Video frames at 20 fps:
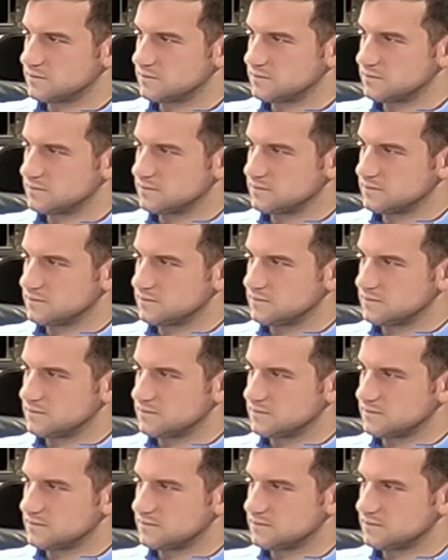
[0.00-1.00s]

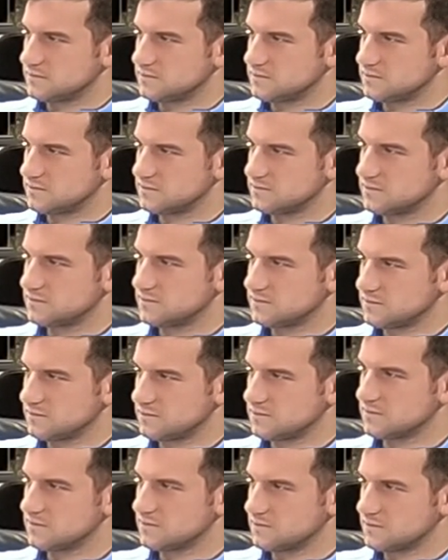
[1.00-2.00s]

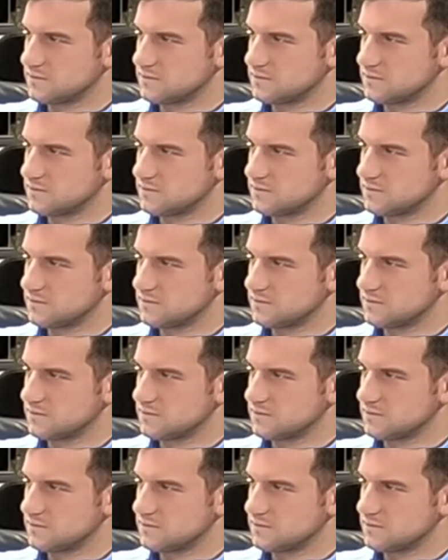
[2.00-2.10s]
(silent)